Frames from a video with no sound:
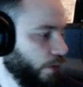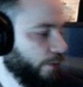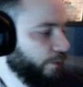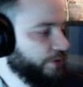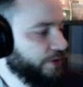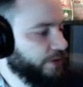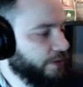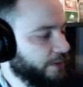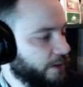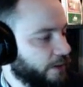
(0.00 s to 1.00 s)
to push this up
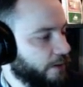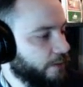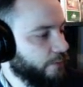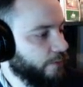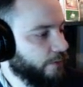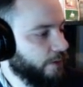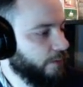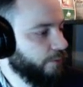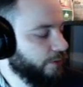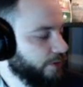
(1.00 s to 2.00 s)
to GitHub with a git
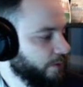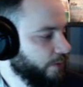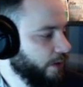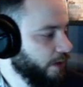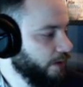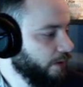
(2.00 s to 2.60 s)
push command.